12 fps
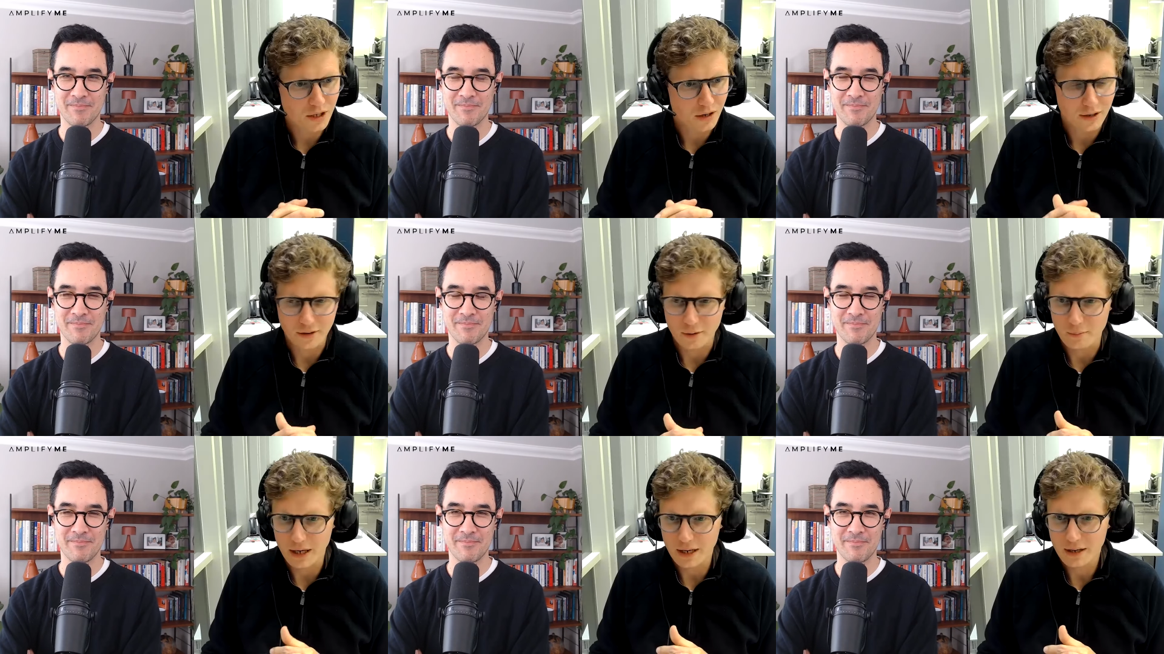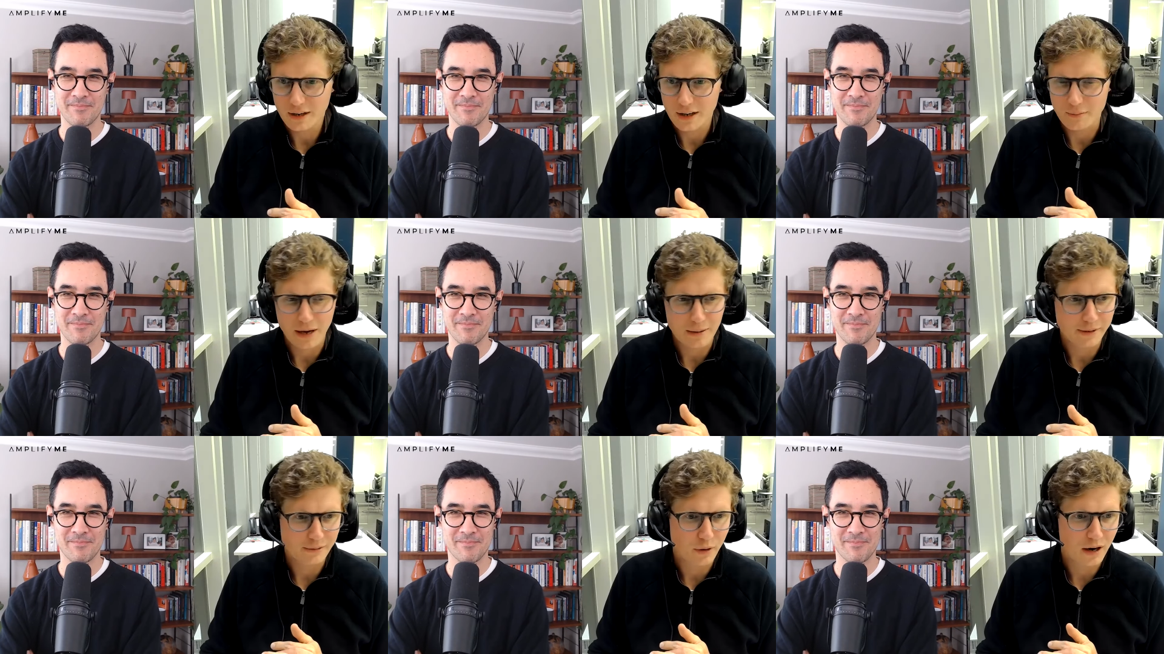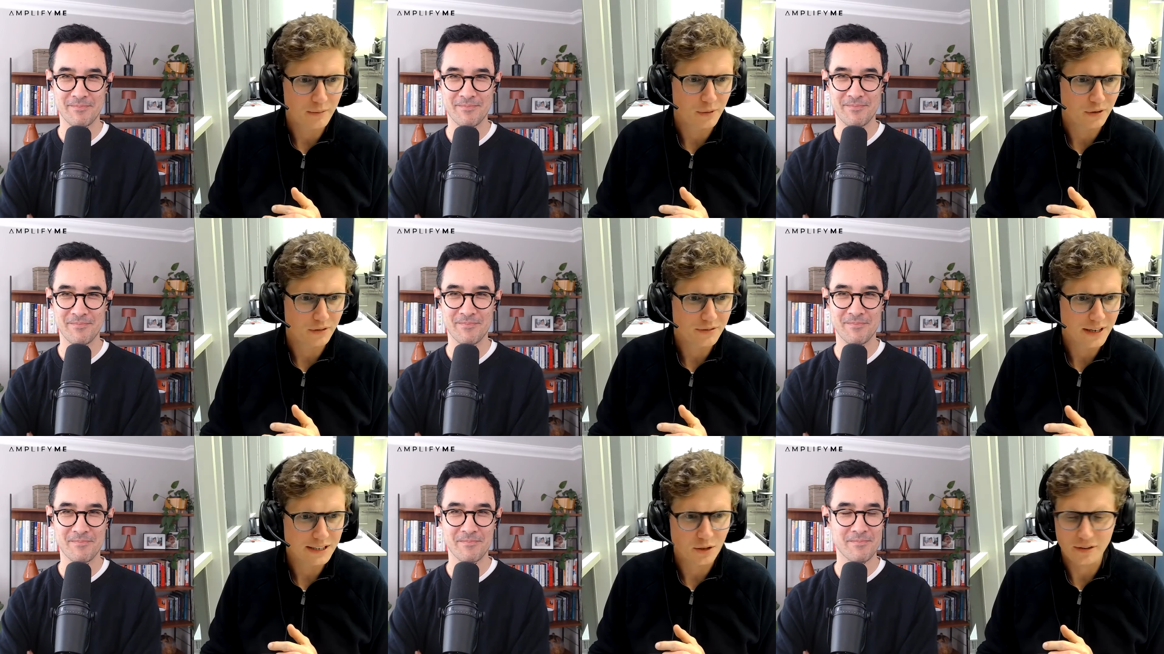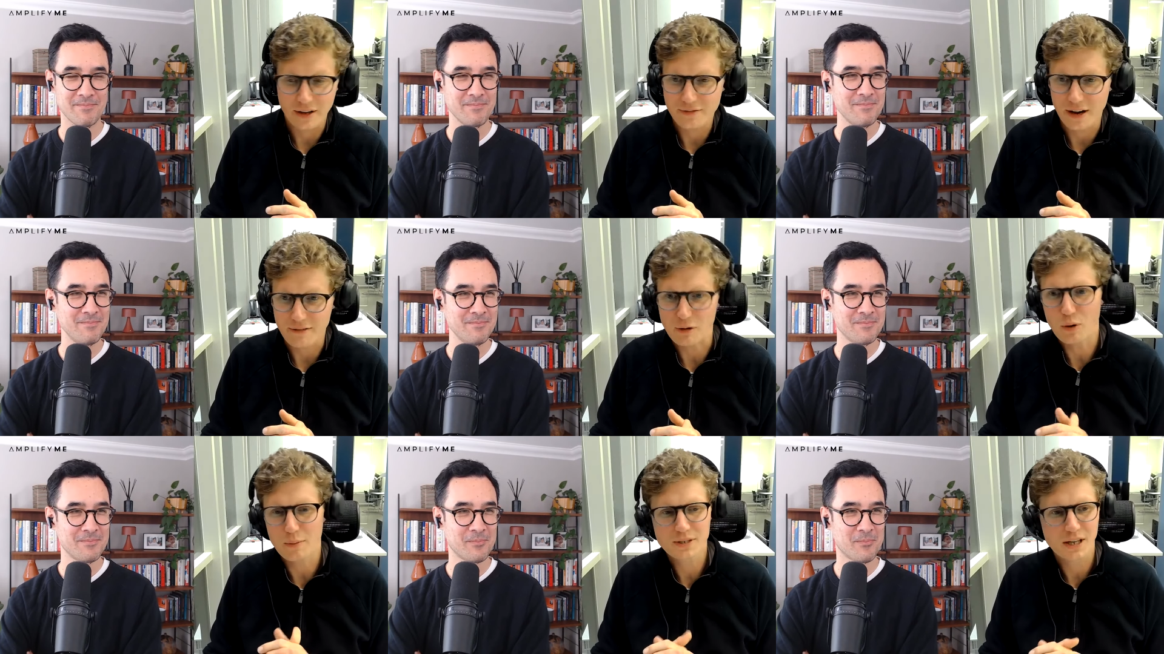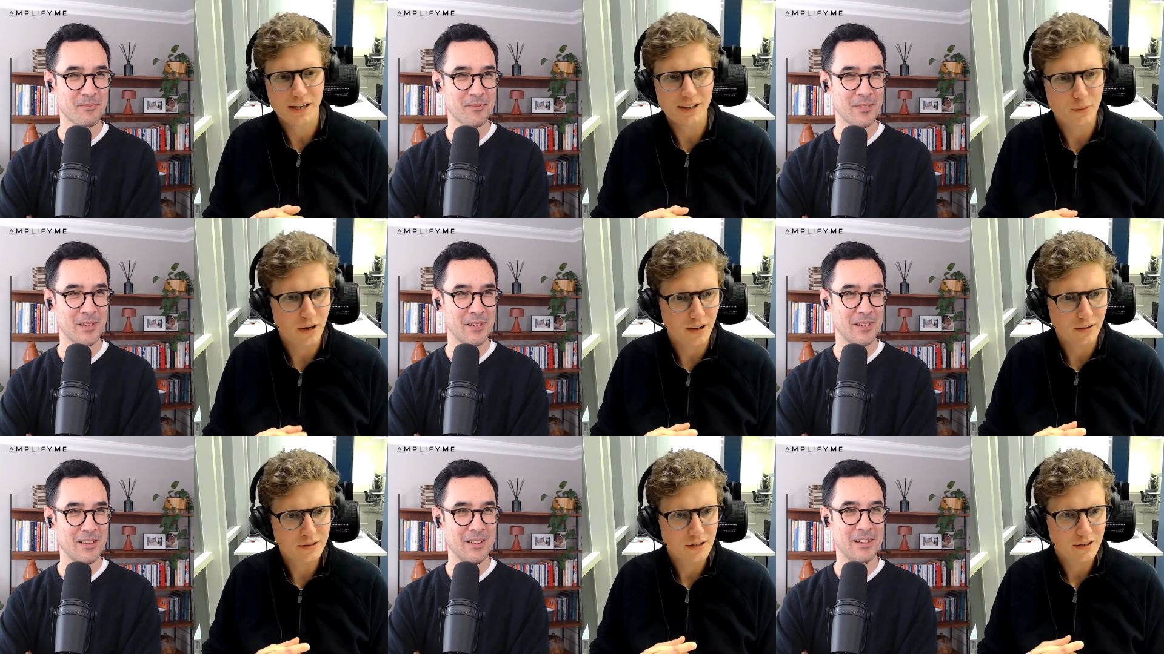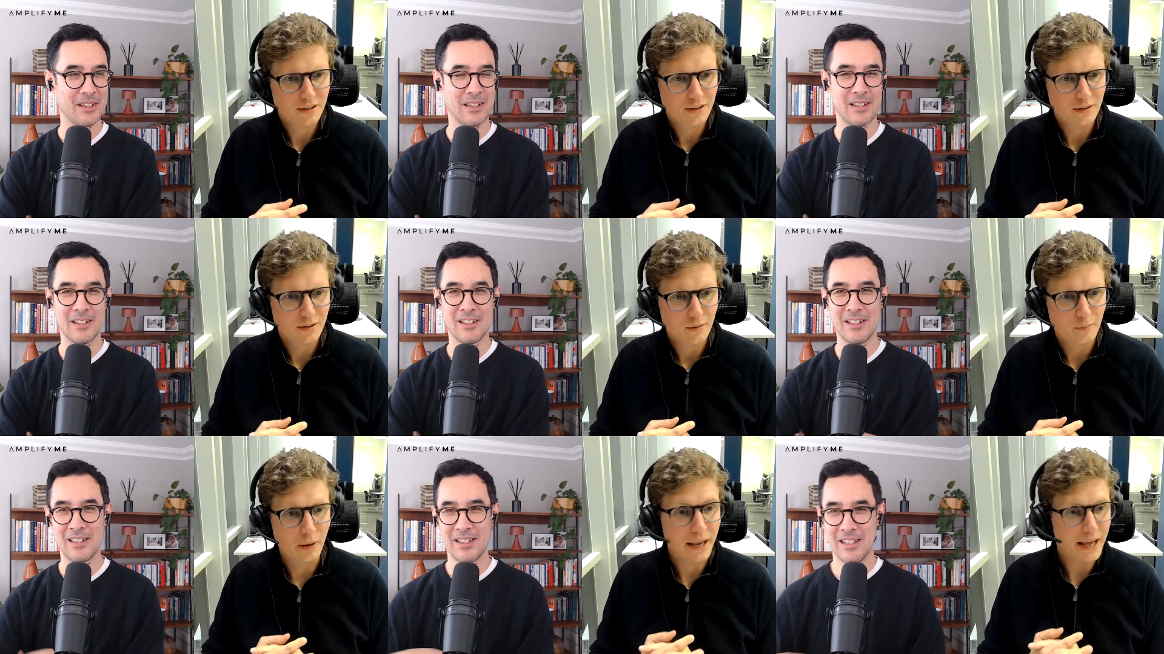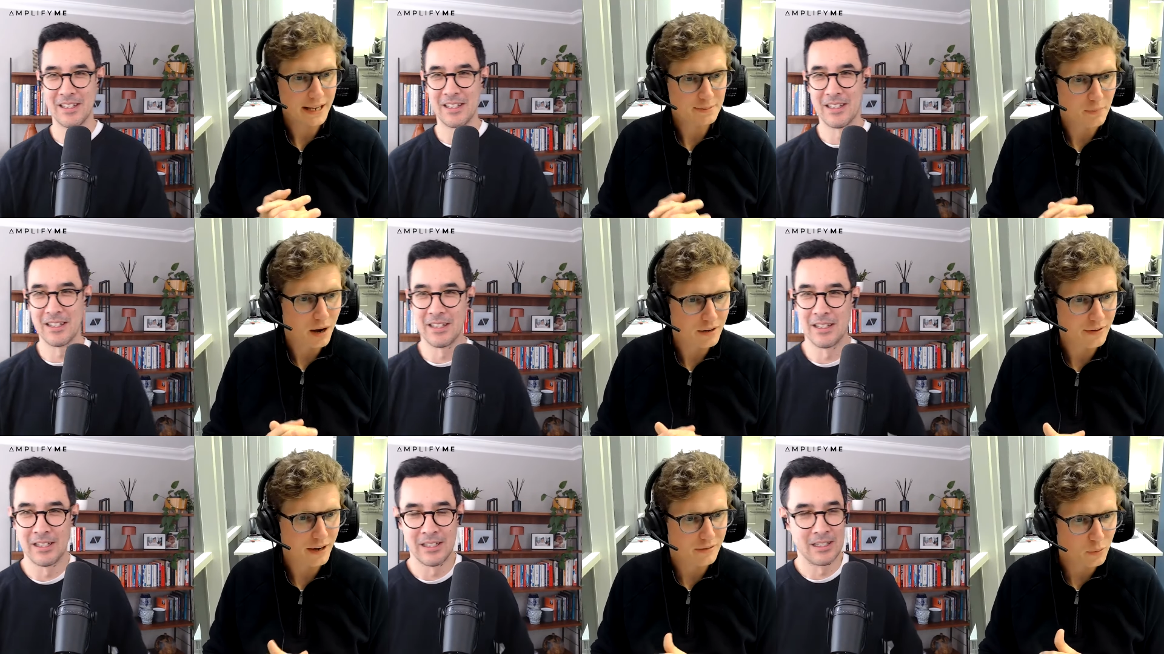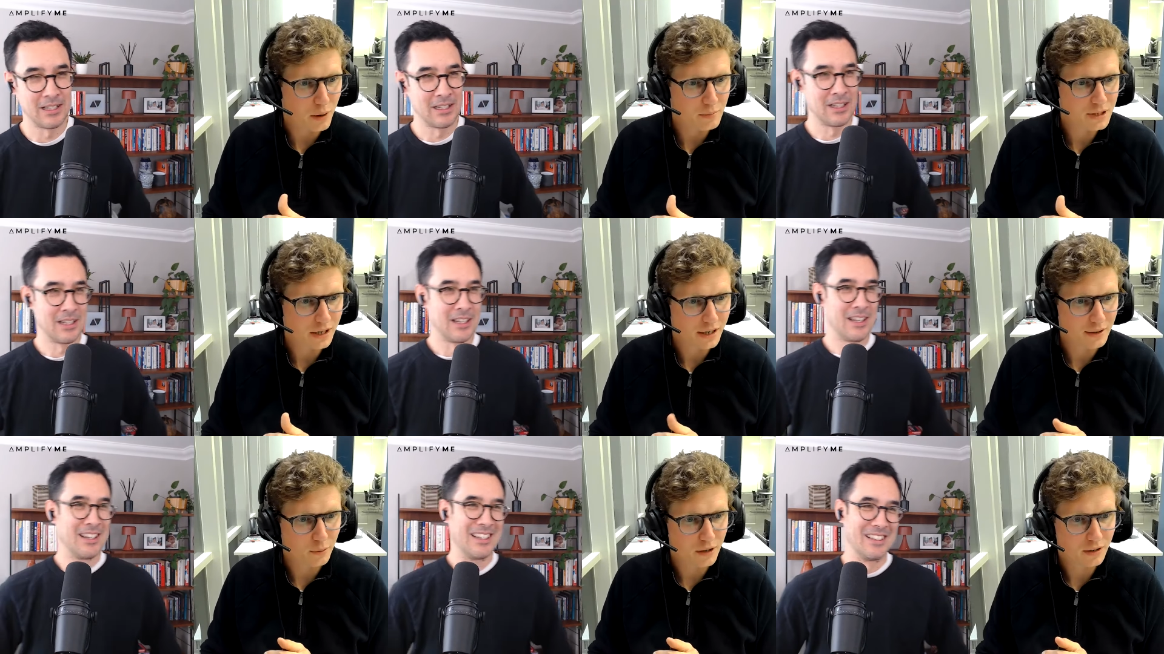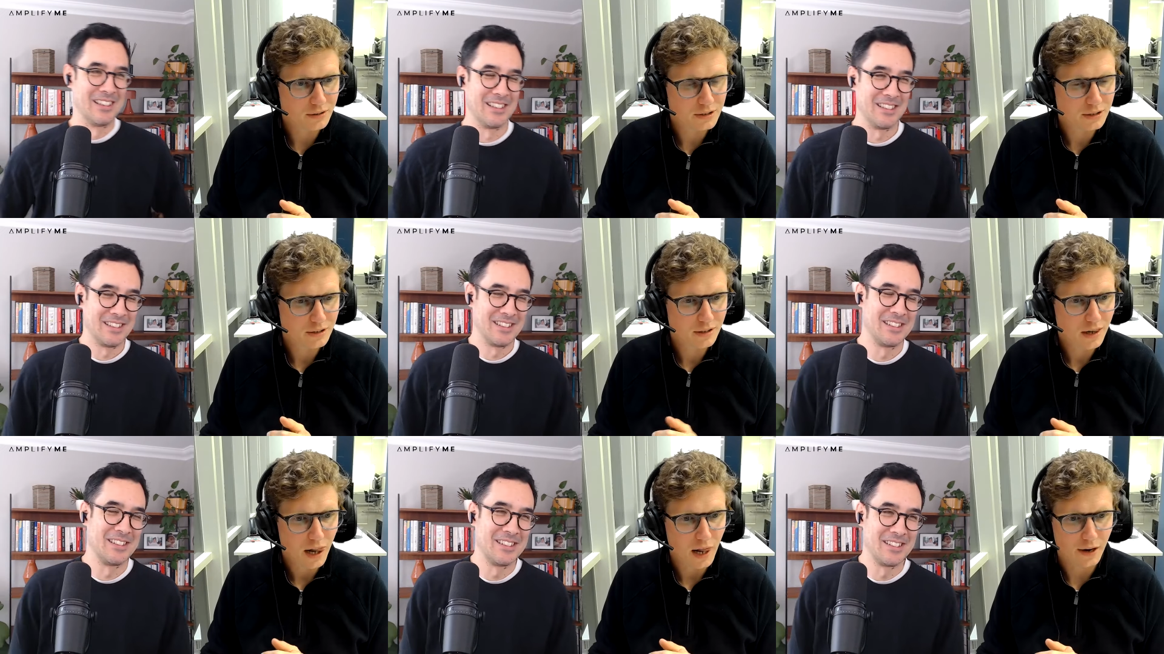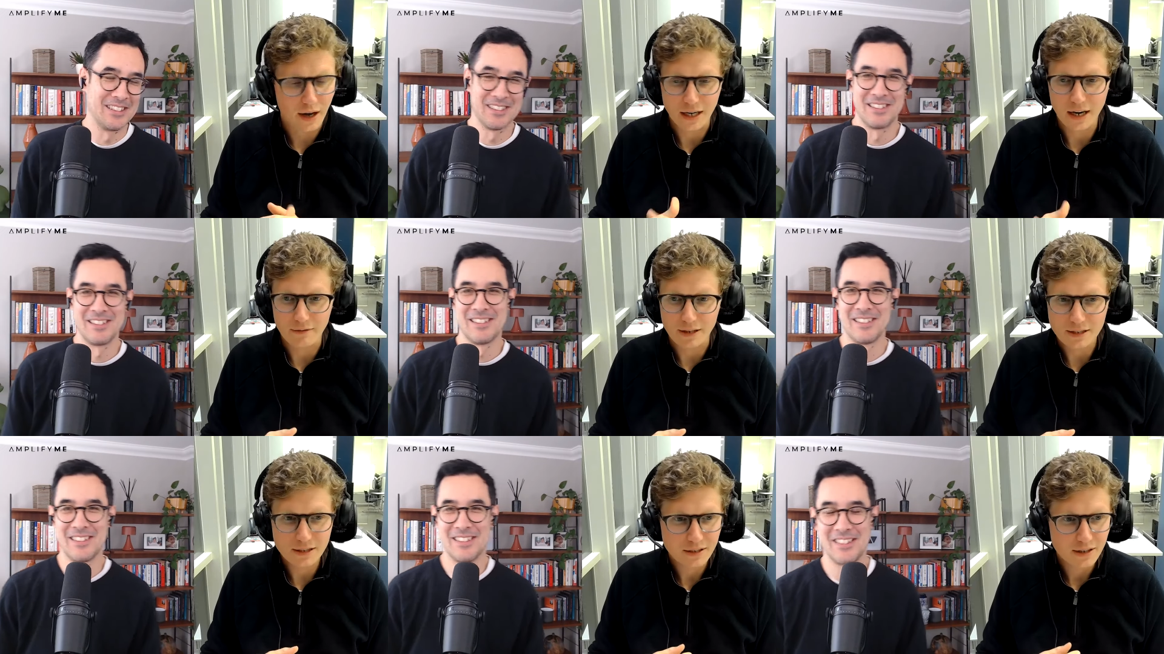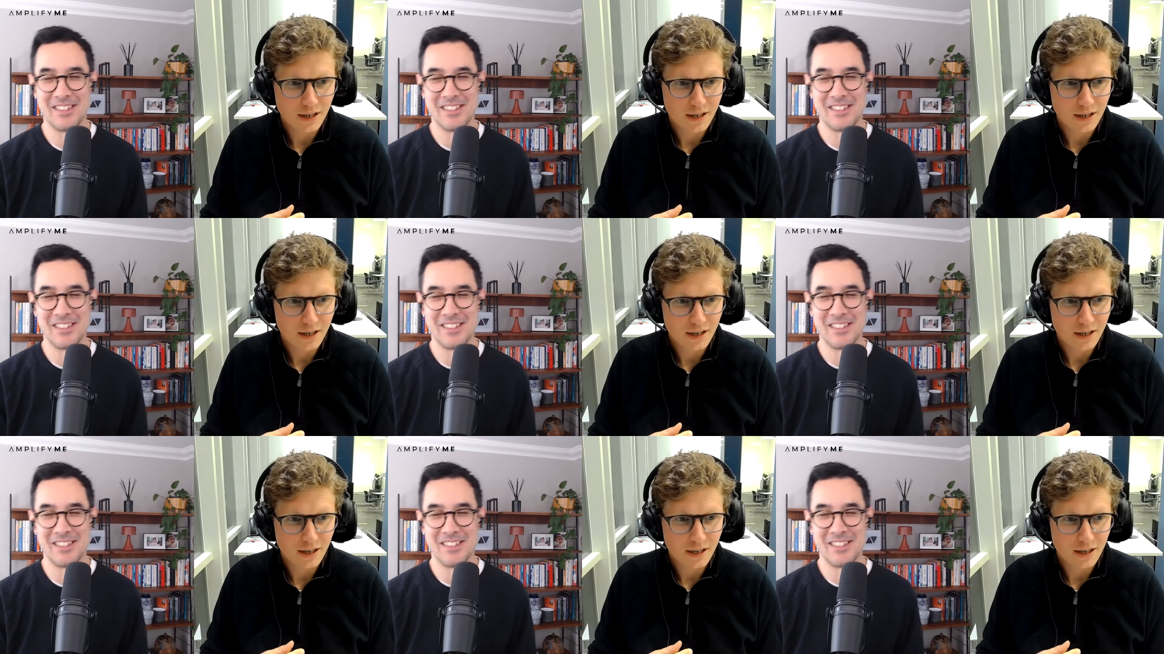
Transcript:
Speaker 1: younger than me, and maybe Rightmove is not their favorite website in the world, but it is my favorite website in the world, and I love it.